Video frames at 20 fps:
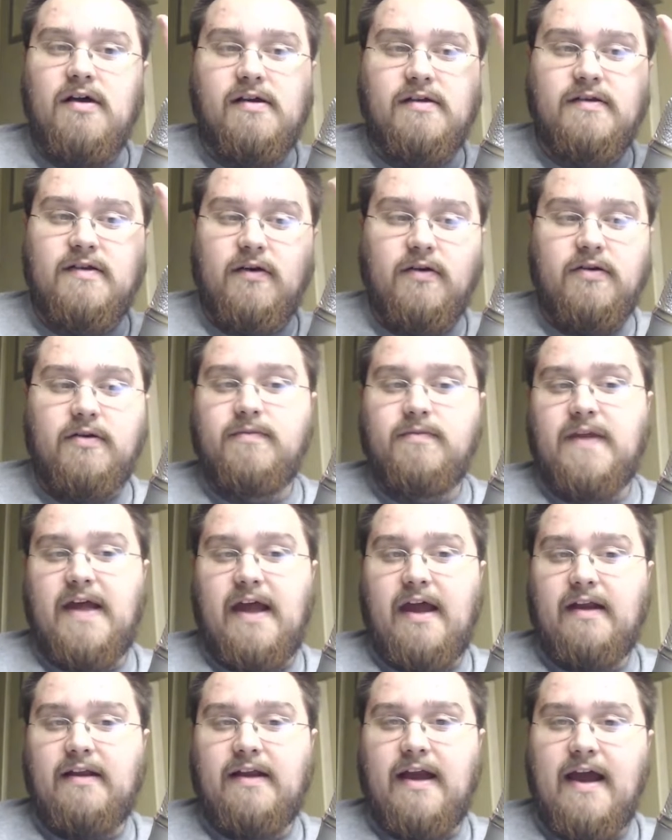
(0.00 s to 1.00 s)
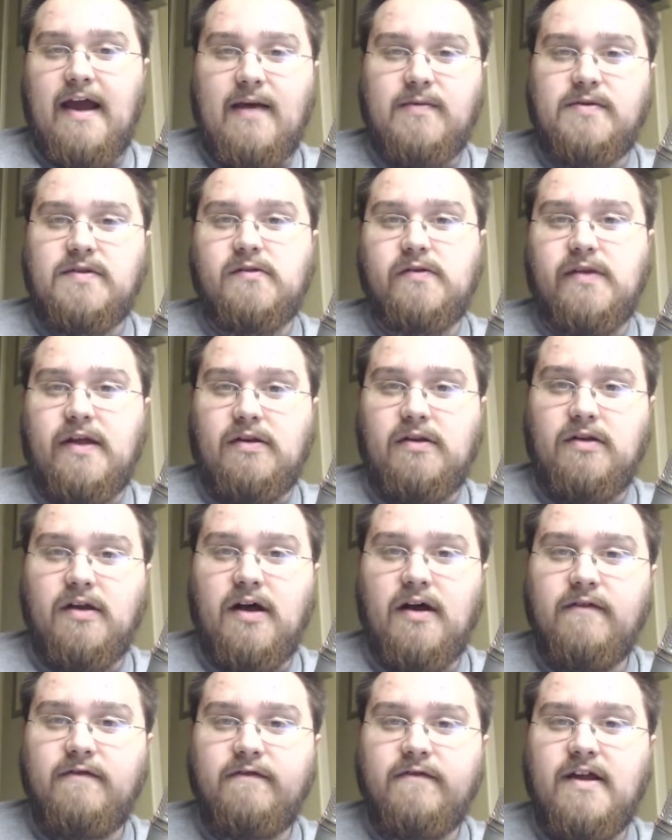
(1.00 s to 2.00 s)
told him that I absolutely
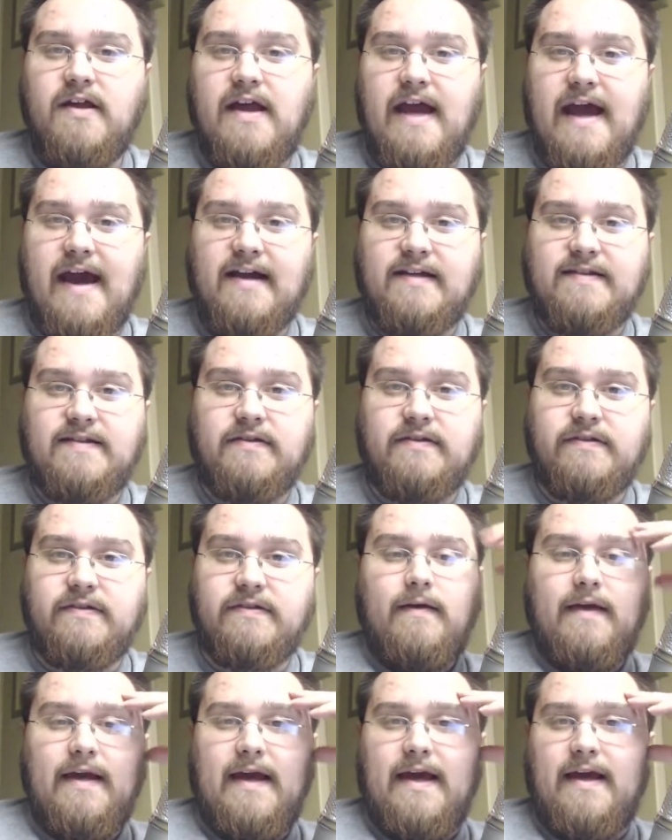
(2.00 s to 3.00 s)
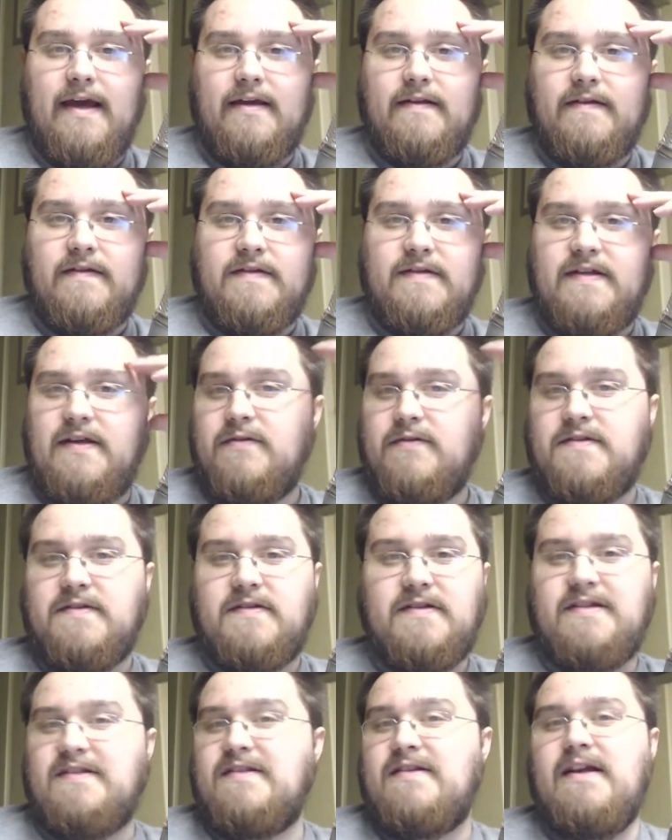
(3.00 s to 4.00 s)
loved Axel, and he's
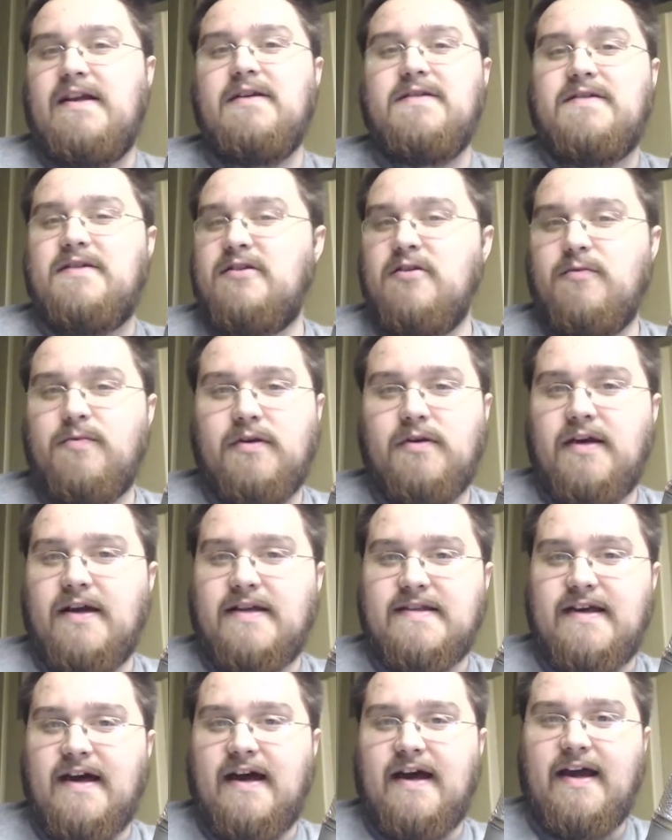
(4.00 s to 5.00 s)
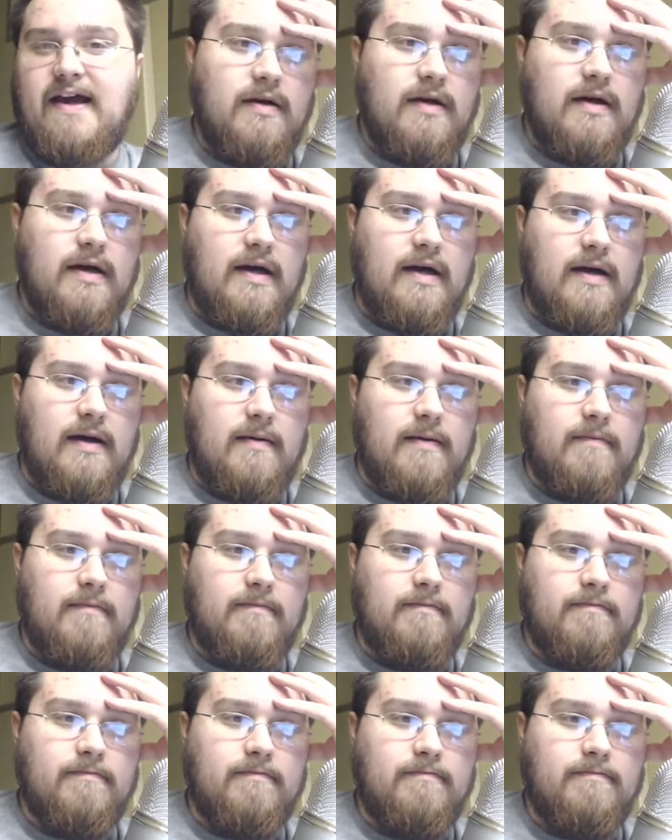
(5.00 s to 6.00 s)
a super nice guy.
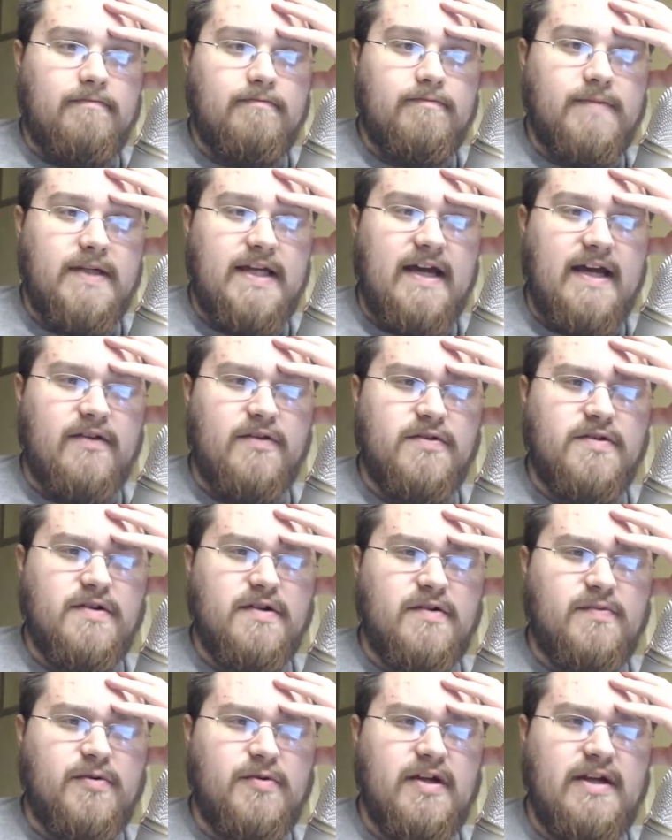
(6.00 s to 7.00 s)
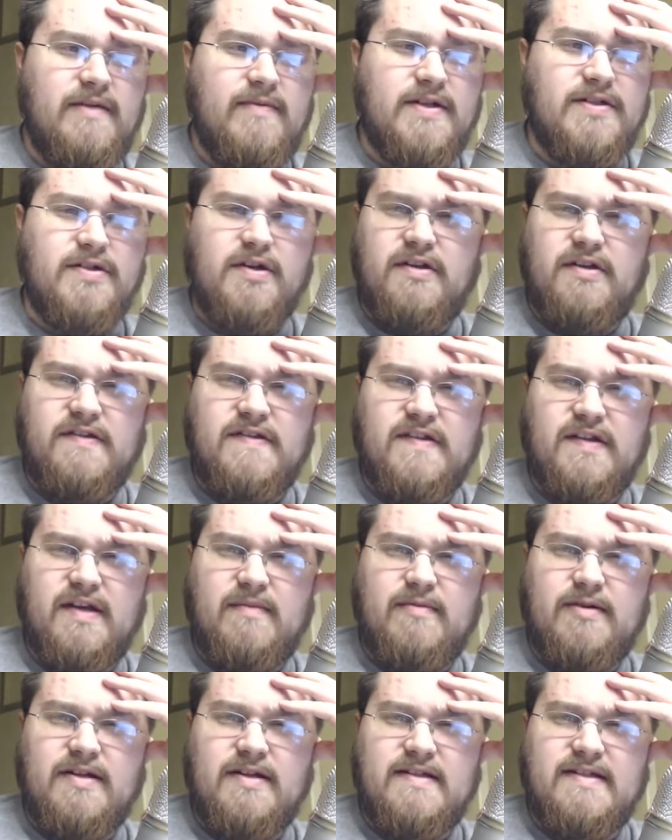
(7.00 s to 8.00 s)
But yeah, those are pretty much all the
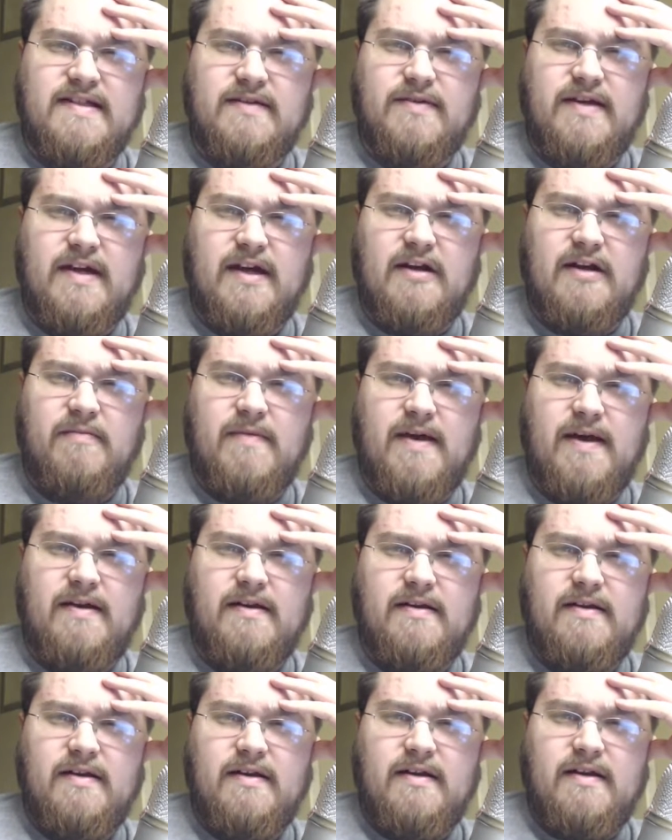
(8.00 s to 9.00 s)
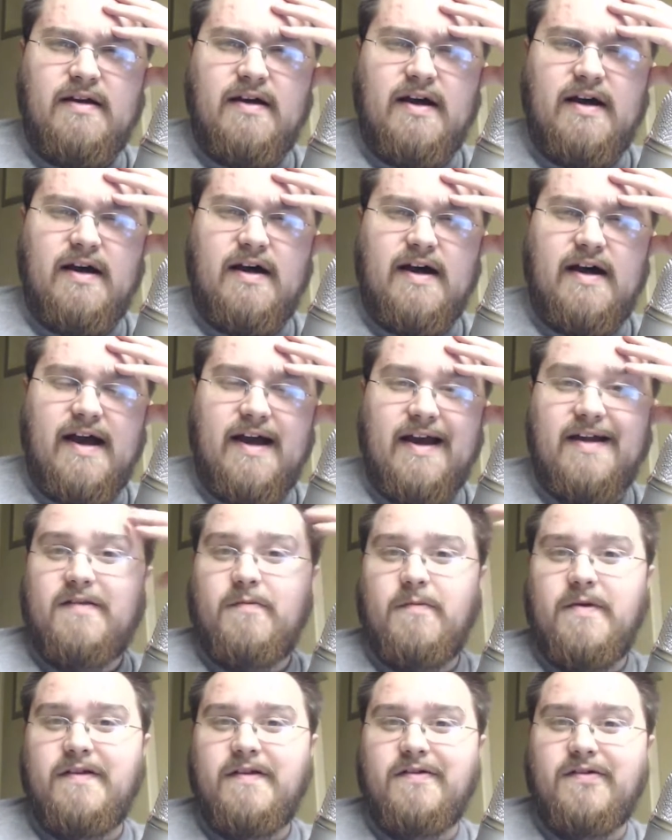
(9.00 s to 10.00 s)
celebrities that we kind of met. I got to
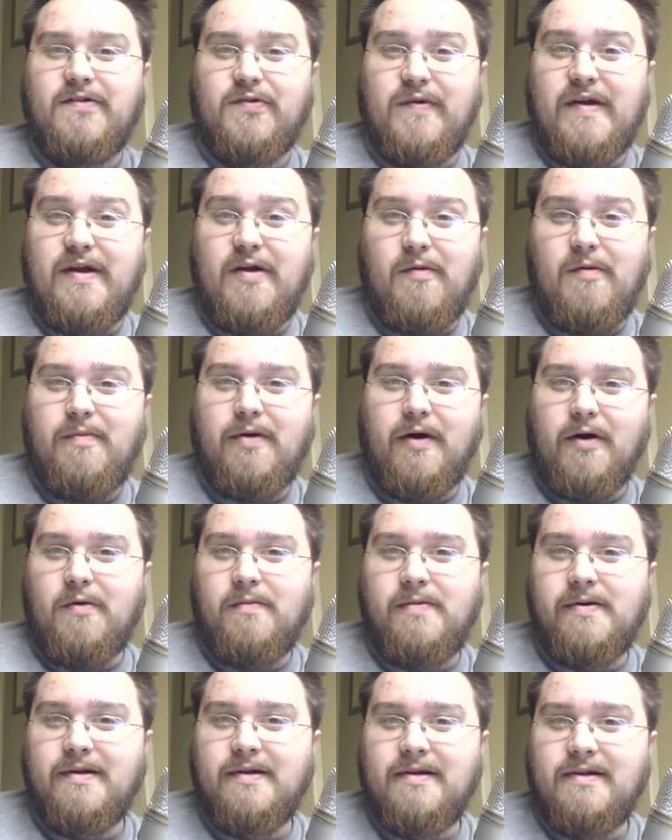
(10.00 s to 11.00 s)
meet the Dorito Pope.